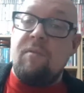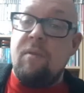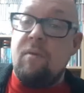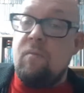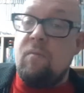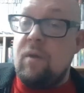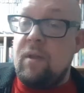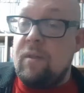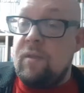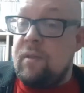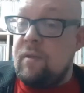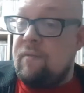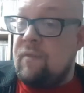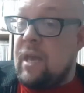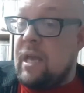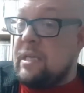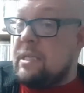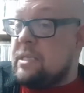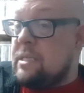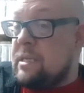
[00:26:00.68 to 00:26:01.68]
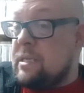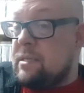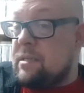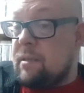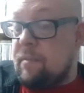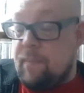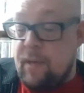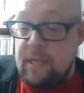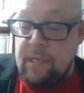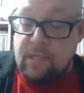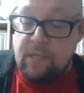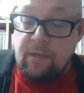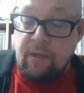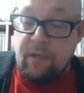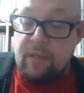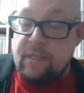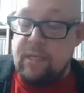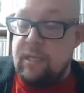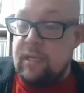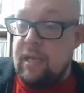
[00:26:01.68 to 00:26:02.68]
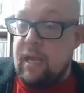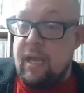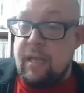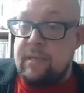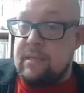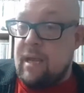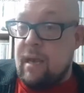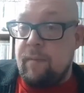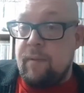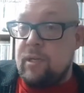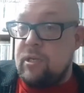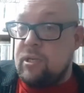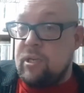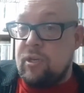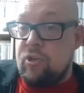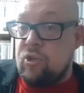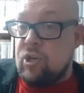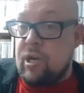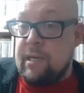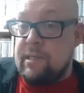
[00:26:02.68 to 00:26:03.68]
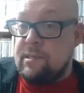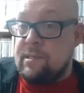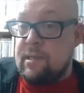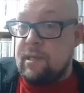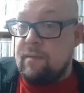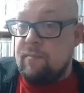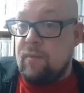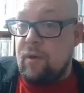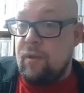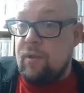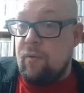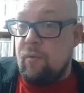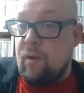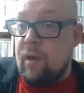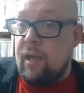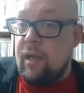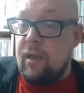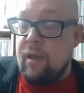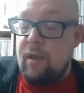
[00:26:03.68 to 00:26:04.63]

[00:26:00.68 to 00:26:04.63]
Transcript: that the Flexisist, the B side, didn't get damaged in transit, by the way.